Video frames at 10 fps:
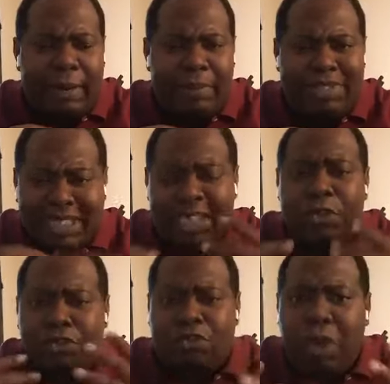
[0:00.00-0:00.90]

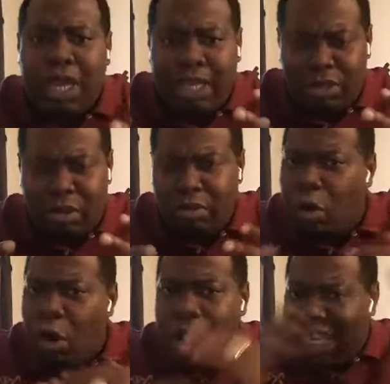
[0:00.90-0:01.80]
skill training on
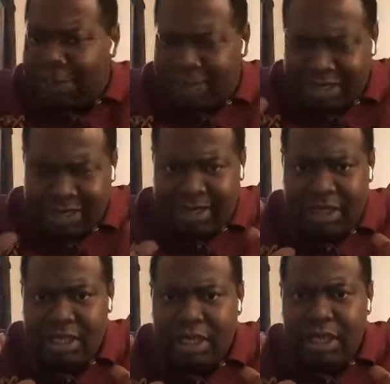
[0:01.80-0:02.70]
all aspects,
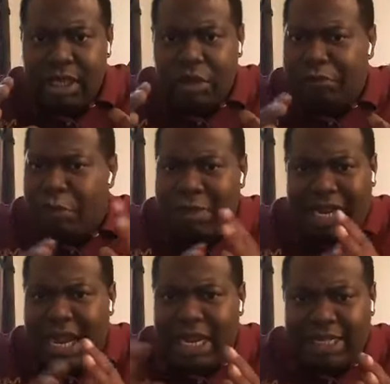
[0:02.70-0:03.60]
from
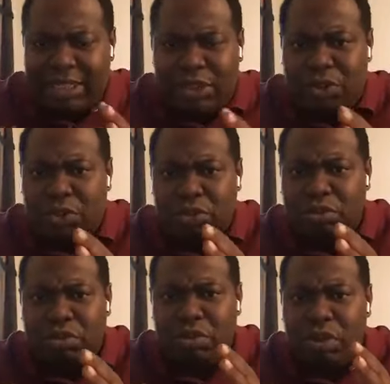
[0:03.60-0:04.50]
mechanics
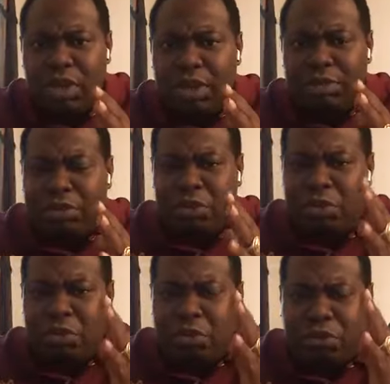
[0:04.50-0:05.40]
to
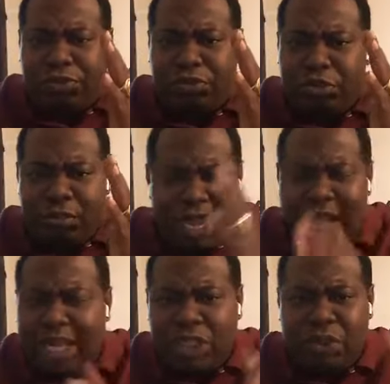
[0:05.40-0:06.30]

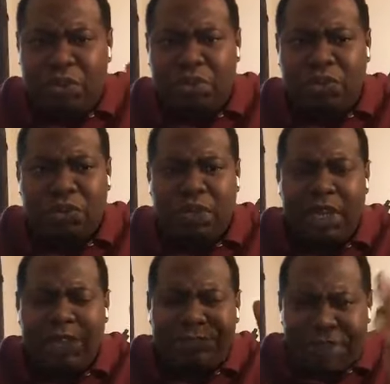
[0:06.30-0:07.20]
mechanic to
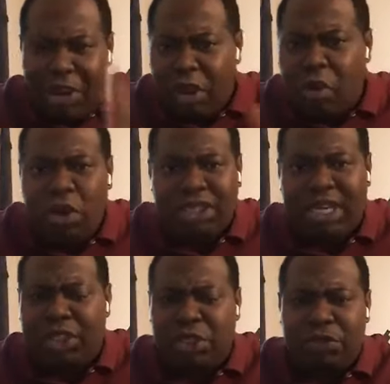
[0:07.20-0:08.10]

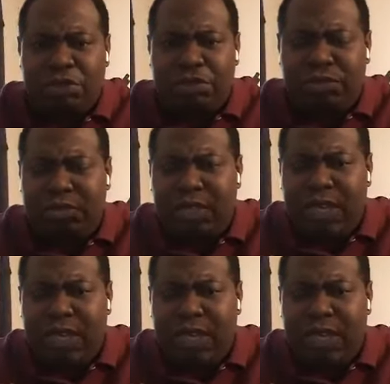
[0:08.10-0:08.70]
agriculture to